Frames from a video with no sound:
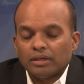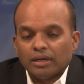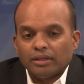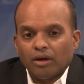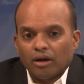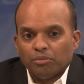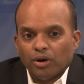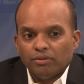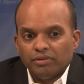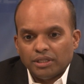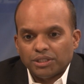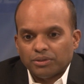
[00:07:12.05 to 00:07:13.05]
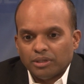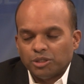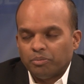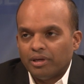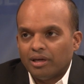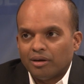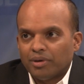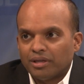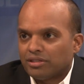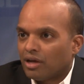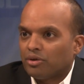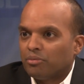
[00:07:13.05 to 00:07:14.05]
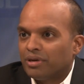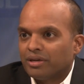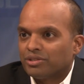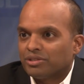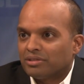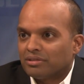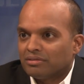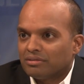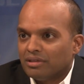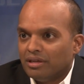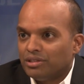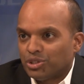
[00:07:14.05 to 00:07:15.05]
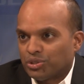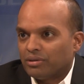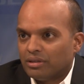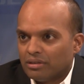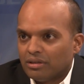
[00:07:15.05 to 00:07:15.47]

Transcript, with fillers: uh, the automotive industry is big, but it's not their biggest industry.